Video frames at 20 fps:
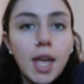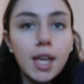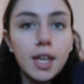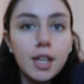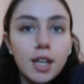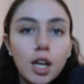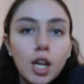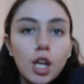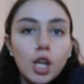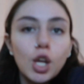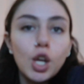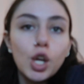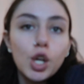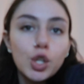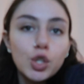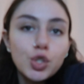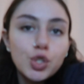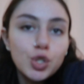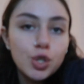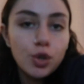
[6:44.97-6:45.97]
like
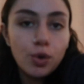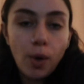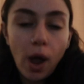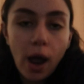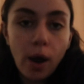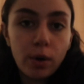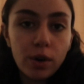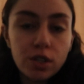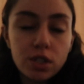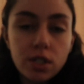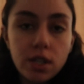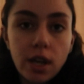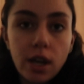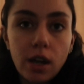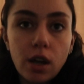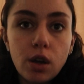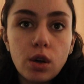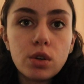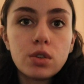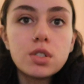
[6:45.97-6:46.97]
2 hours
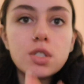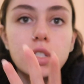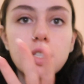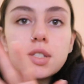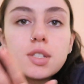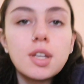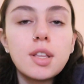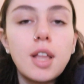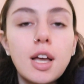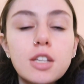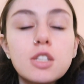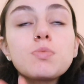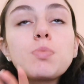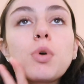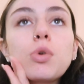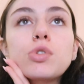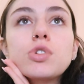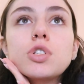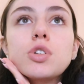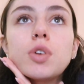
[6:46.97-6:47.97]
now since I last
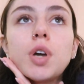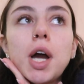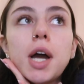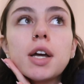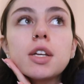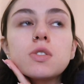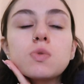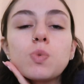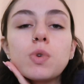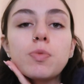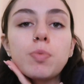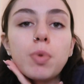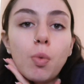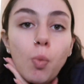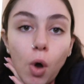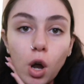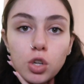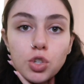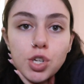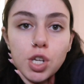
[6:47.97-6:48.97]
spoke to you guys. We've been
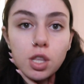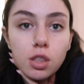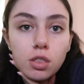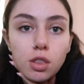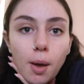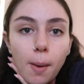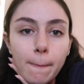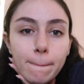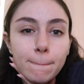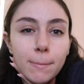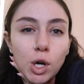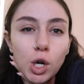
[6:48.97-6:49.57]
watching the